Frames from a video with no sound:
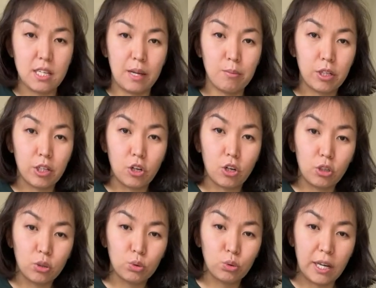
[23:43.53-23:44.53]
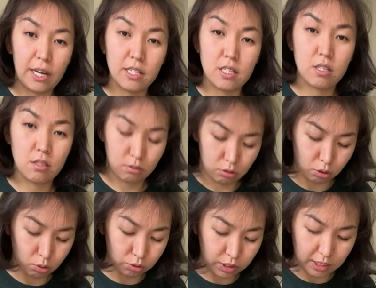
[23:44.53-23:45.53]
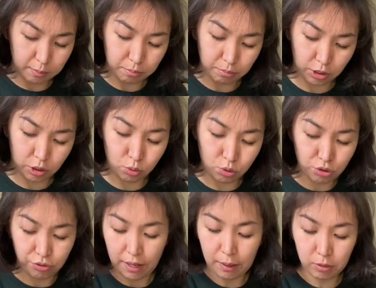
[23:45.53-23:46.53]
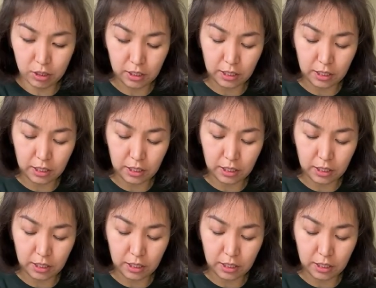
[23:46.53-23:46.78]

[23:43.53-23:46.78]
I'm a girl who has grown in a huge family,